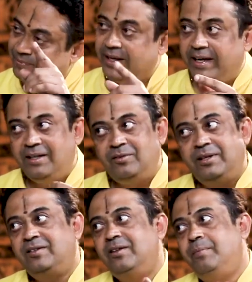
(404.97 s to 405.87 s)

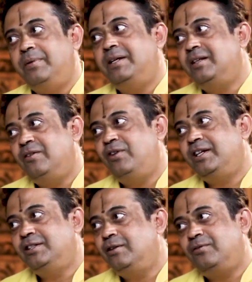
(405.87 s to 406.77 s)
It's a
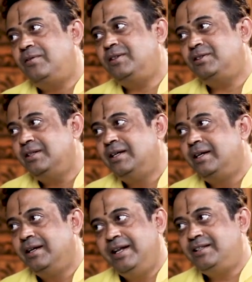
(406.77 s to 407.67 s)
reflection of our
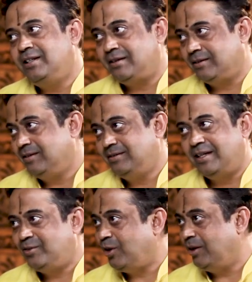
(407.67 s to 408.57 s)
nature.
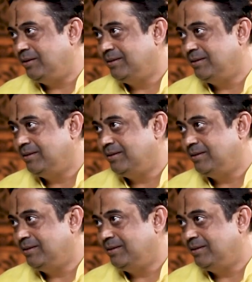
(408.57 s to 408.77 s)
That's all.